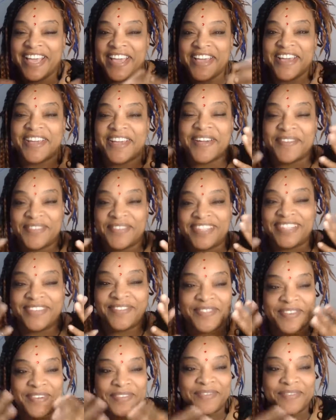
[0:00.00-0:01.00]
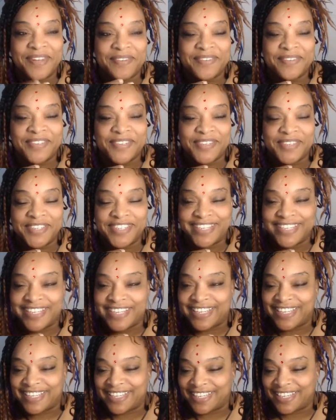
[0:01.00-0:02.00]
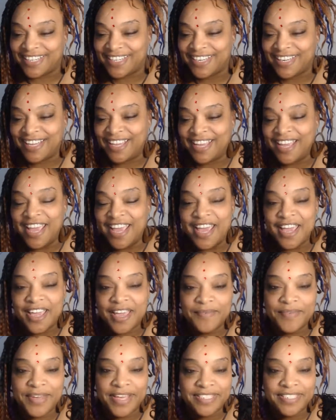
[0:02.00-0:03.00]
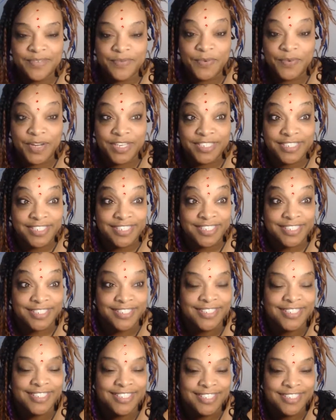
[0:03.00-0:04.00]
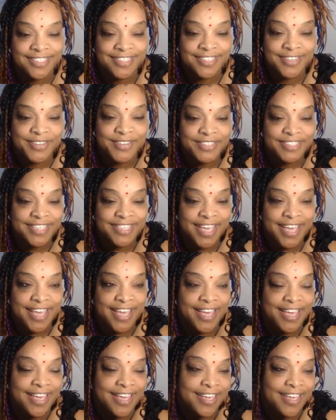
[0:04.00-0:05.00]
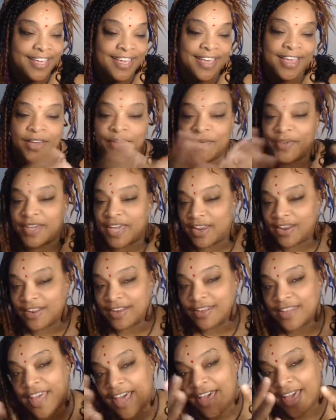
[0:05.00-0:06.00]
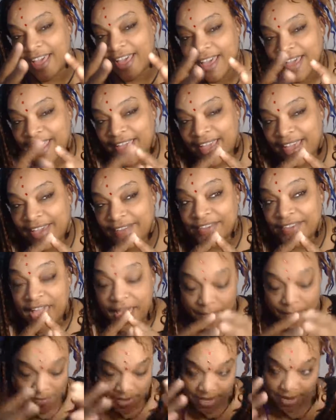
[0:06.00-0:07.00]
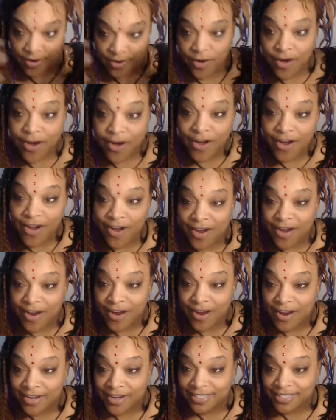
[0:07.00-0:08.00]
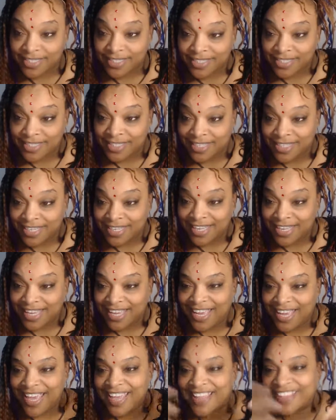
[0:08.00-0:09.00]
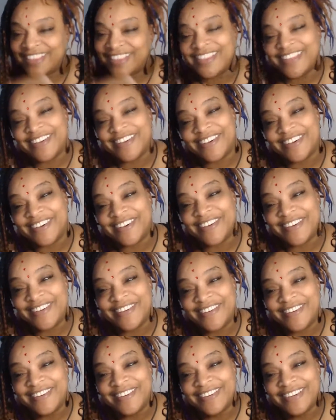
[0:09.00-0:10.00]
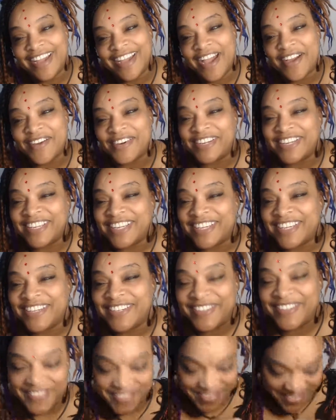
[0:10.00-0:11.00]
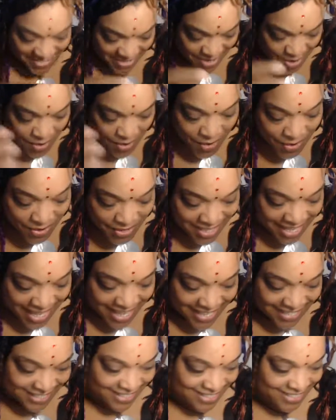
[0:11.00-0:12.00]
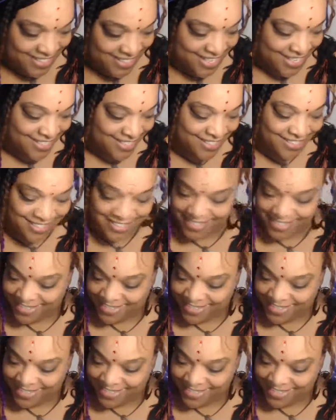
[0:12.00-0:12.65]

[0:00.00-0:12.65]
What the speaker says: Come in the room. Come join. Come ask some questions. It's Thursday. We got a live. We got my cards. Hello. How are you? Hola, she says.